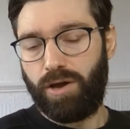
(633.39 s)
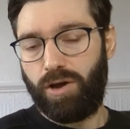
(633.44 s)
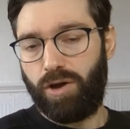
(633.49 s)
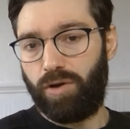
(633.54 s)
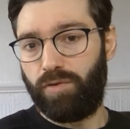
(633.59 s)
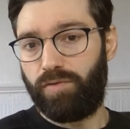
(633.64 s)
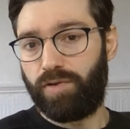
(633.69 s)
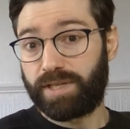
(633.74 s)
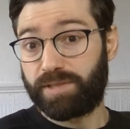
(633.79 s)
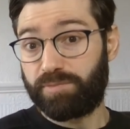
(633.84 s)

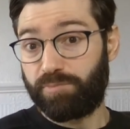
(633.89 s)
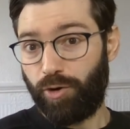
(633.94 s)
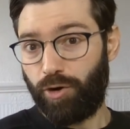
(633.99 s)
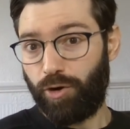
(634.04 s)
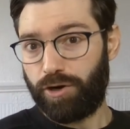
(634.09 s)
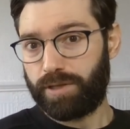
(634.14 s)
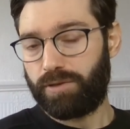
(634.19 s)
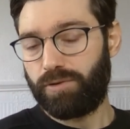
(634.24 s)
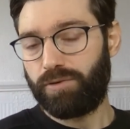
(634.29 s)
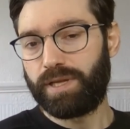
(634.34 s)
of
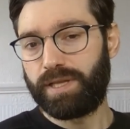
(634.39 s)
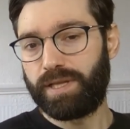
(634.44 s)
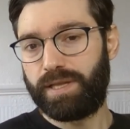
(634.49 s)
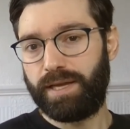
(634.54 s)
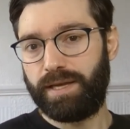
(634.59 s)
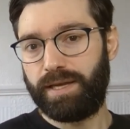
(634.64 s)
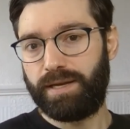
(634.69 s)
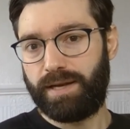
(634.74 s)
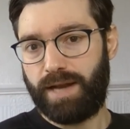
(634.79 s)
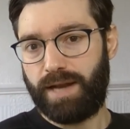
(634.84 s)
exploratory
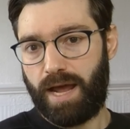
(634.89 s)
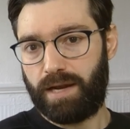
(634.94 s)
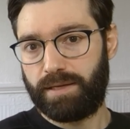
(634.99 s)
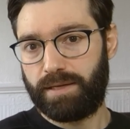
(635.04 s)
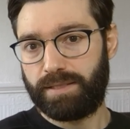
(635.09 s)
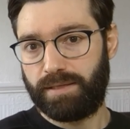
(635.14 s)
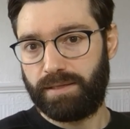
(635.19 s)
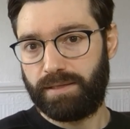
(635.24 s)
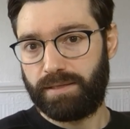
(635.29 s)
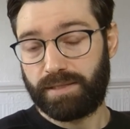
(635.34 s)
data
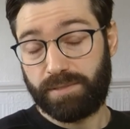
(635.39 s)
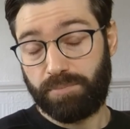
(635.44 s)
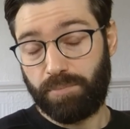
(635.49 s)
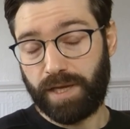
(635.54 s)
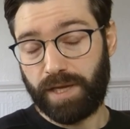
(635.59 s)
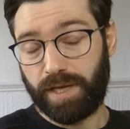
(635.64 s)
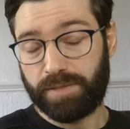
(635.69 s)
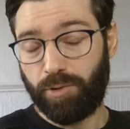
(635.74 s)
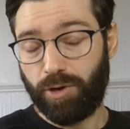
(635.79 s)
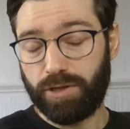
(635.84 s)
analysis
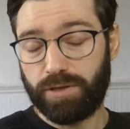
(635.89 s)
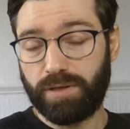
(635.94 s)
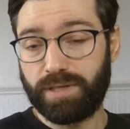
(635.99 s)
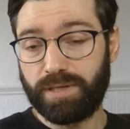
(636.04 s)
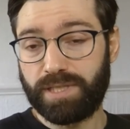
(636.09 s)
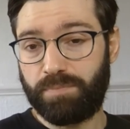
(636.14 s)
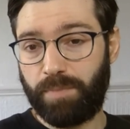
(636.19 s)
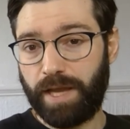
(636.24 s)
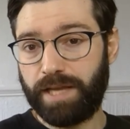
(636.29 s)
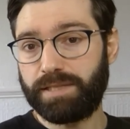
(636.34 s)
exploratory
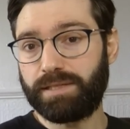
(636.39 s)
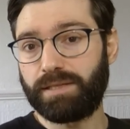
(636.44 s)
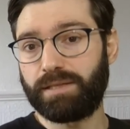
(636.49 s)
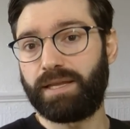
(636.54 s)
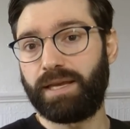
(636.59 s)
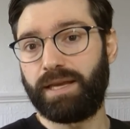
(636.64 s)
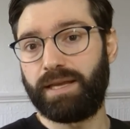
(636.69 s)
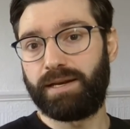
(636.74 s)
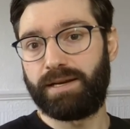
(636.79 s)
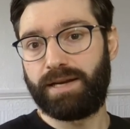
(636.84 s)
spatial
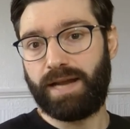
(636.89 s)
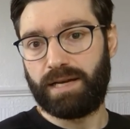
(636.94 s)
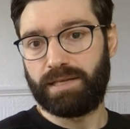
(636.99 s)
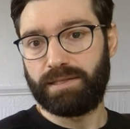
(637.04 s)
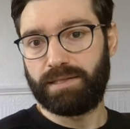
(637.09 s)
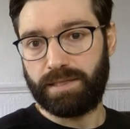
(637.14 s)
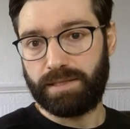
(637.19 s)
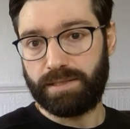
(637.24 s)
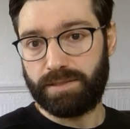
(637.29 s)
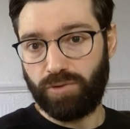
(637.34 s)
data
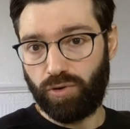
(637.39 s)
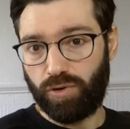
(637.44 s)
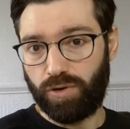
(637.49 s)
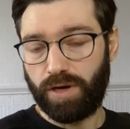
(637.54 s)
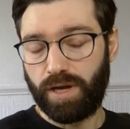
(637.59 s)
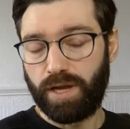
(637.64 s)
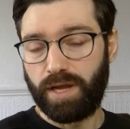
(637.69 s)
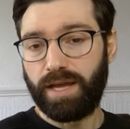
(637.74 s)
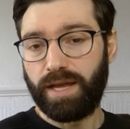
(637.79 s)
analysis or